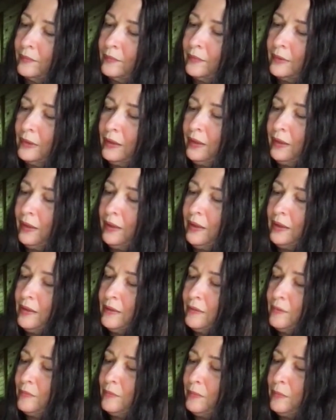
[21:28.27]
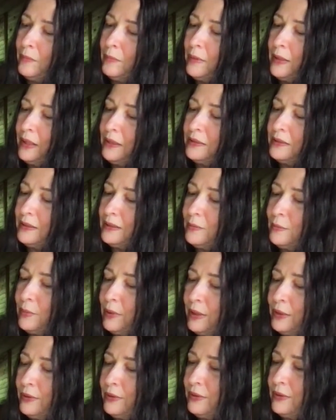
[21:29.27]
Okay, melted
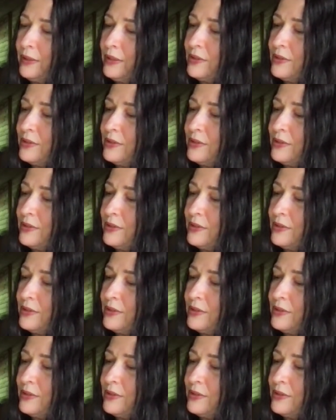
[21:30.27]
butter is